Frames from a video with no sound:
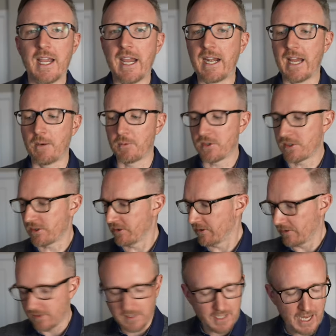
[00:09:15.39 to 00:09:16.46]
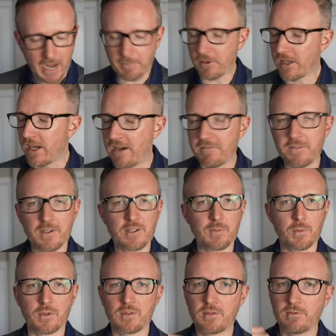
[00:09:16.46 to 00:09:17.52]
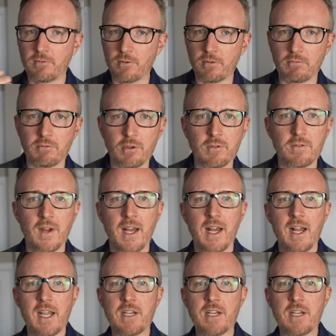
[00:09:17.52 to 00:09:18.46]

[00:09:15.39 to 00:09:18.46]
and I was just, camera confidence was through the roof.